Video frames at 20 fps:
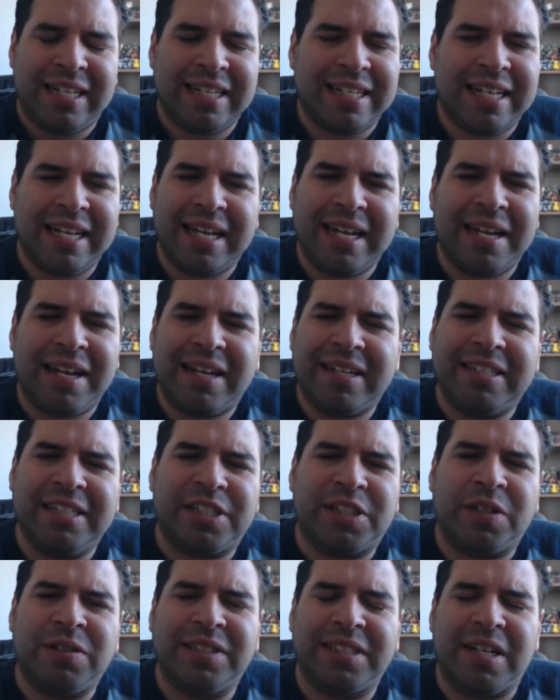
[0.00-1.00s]
the
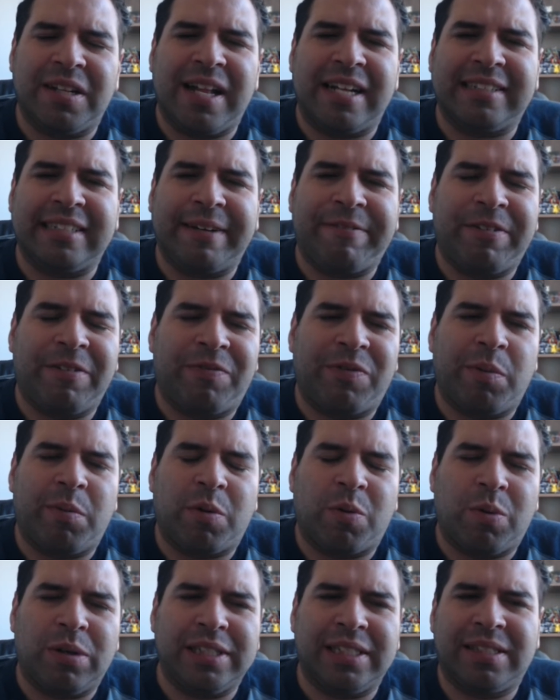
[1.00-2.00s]
show is a lot different from
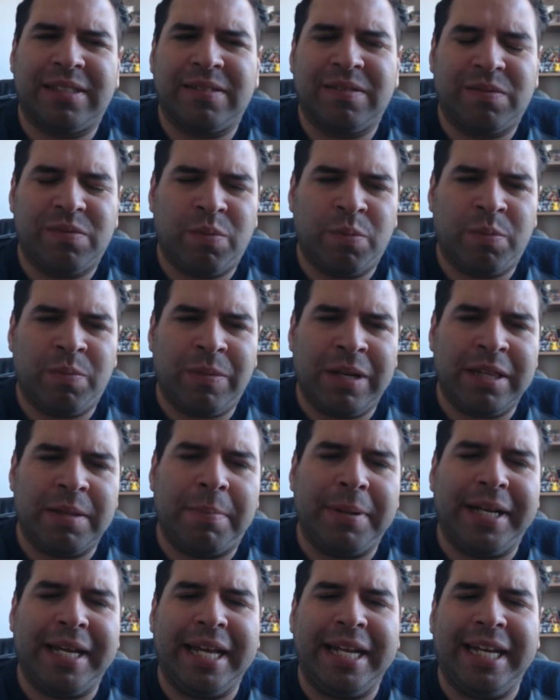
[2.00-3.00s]
it was in the
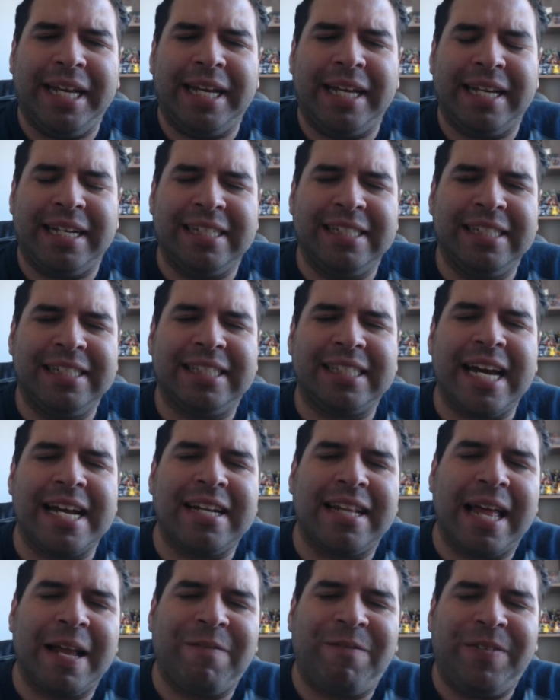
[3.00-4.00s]
beginning, and it's kind
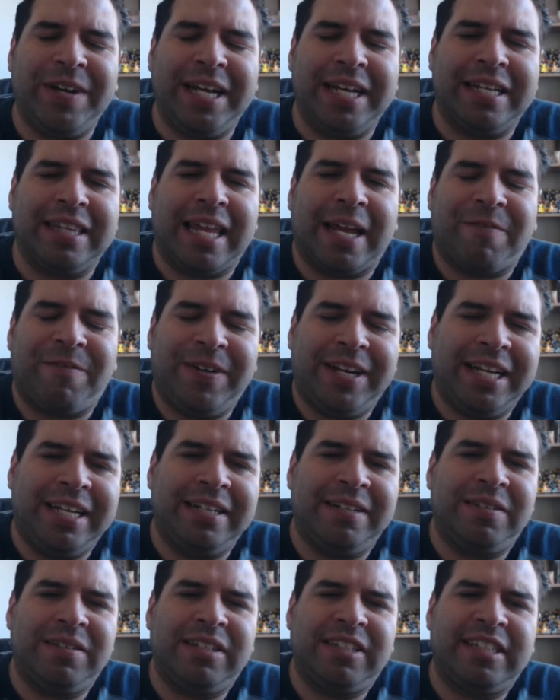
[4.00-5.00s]
of like Finn. Like
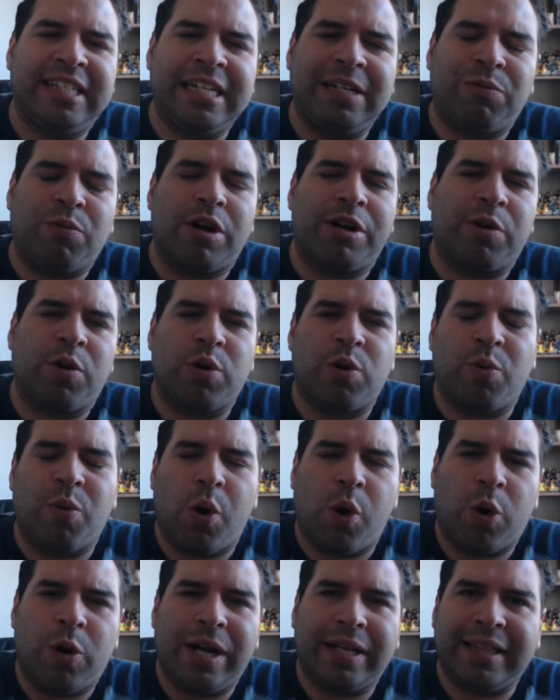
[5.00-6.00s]
Finn didn't want to go to
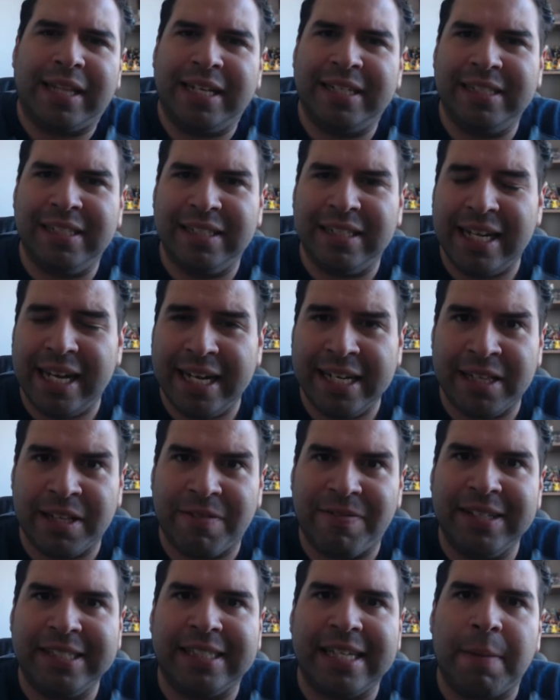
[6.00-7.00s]
war at the end
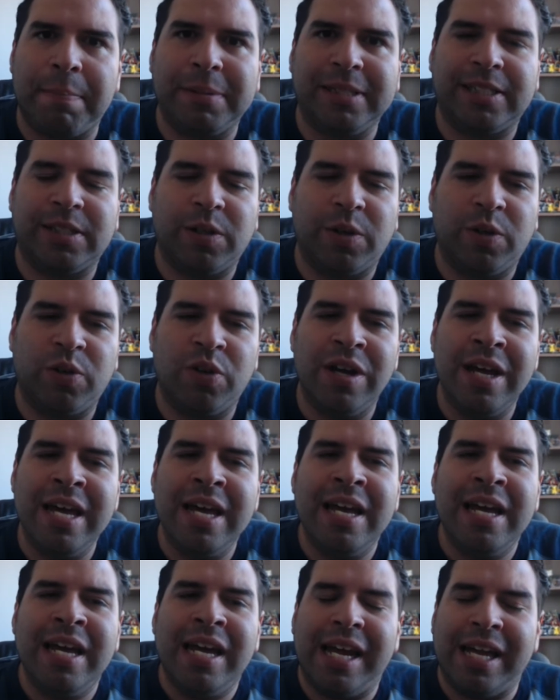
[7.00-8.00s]
of this episode.
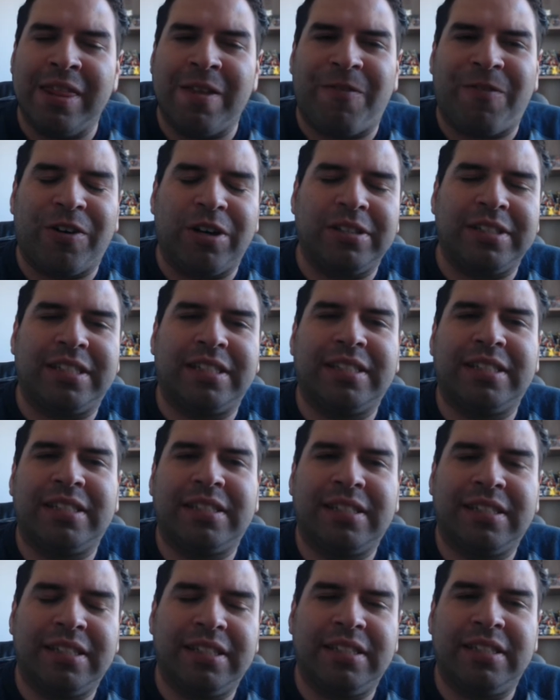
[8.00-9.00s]
In the
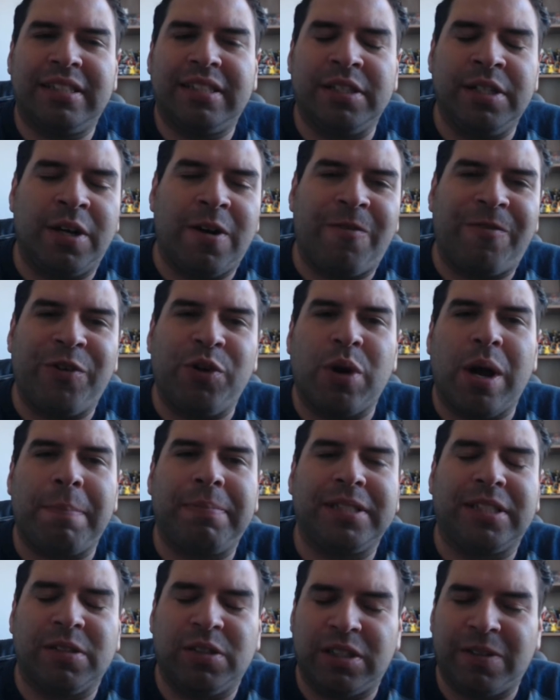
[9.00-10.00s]
first, few
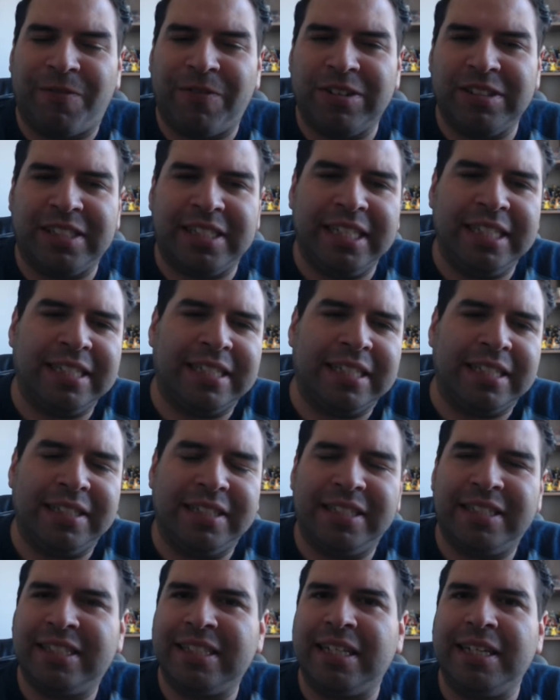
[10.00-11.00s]
episodes, the first
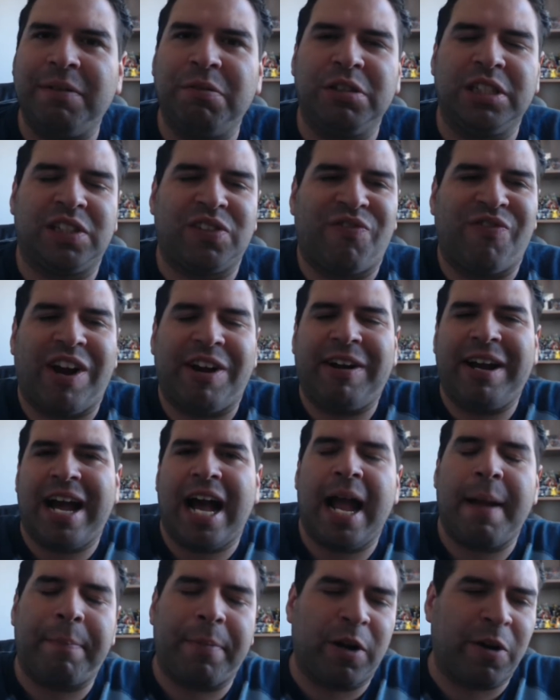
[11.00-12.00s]
seasons, he was very
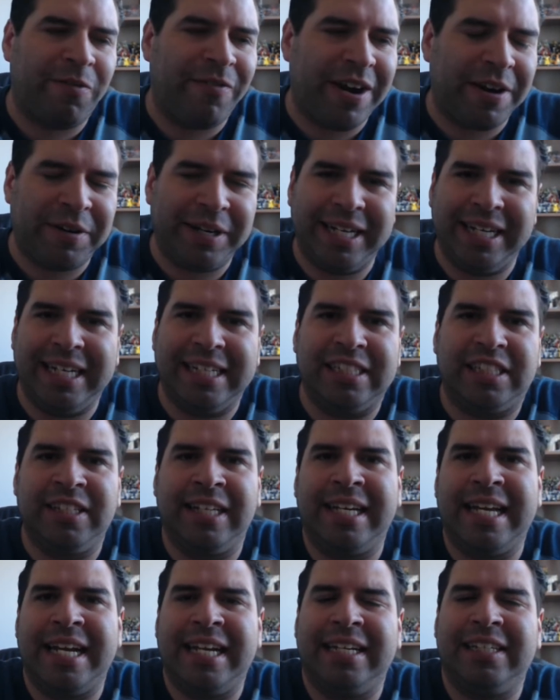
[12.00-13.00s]
hyper, very into
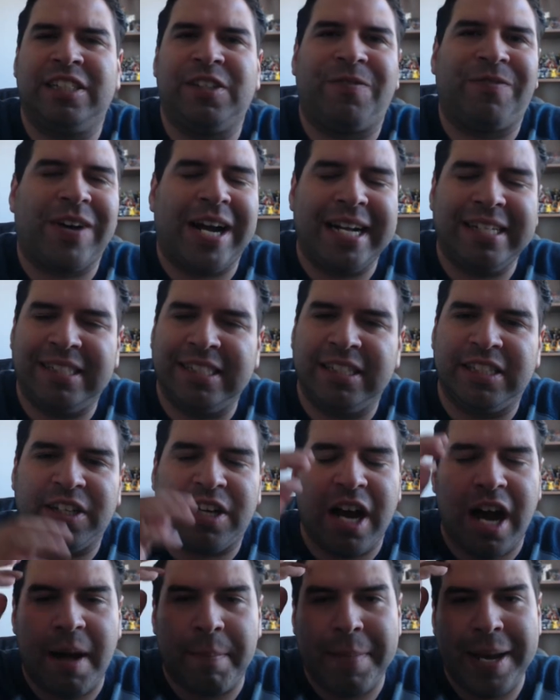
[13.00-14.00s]
getting into fights, into
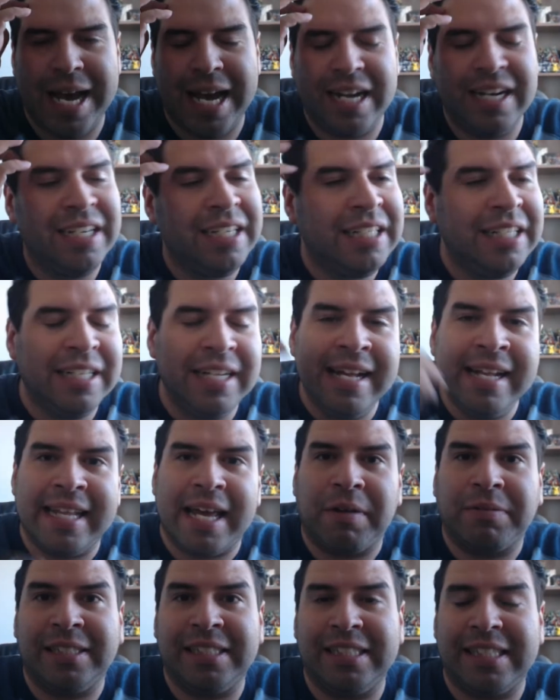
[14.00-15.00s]
combat.
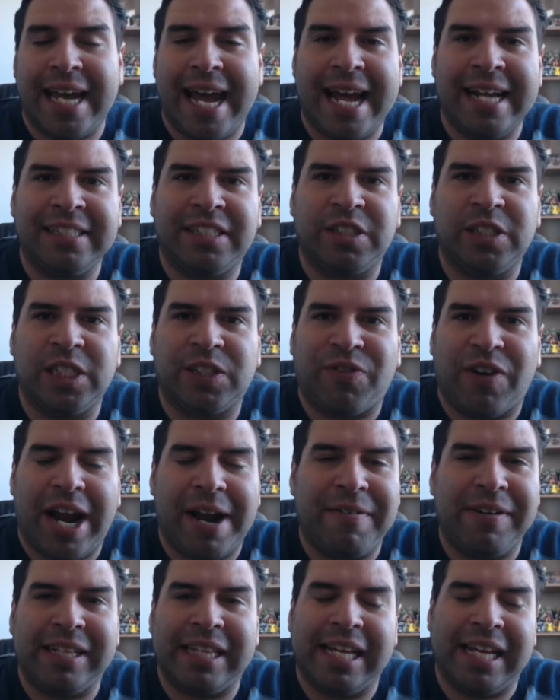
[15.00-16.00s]
That was his answers for
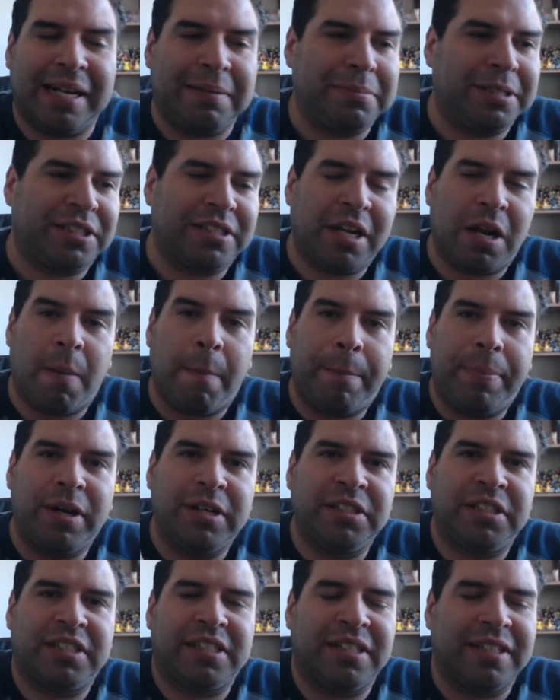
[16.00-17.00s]
everything. I'm just gonna
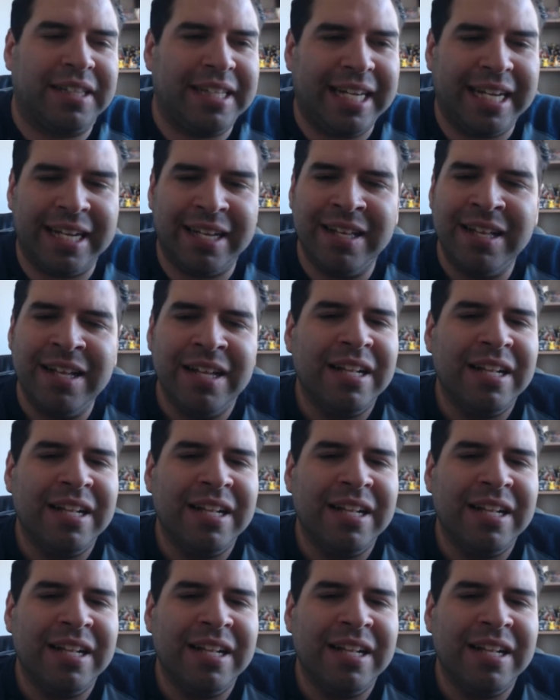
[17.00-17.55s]
punch something.